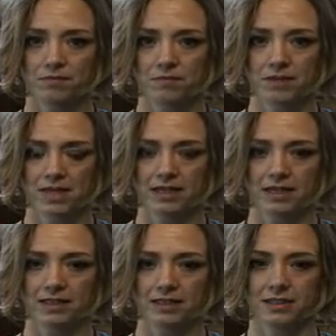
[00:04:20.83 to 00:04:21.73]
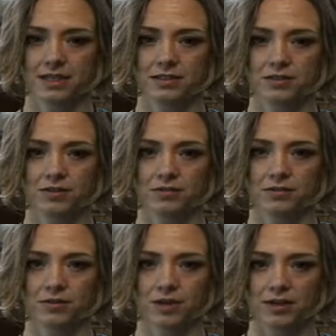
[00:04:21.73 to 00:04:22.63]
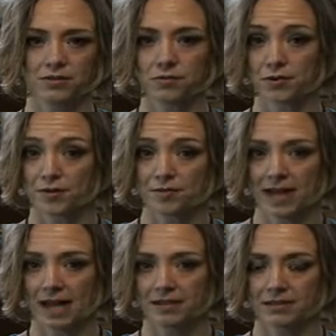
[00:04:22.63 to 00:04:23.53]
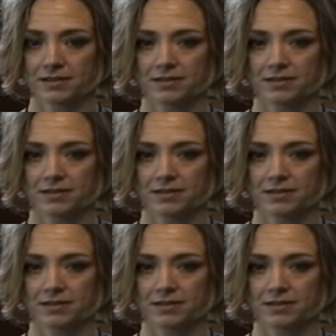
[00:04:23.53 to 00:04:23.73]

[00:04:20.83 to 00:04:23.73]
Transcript: many days it takes to create new neural paths.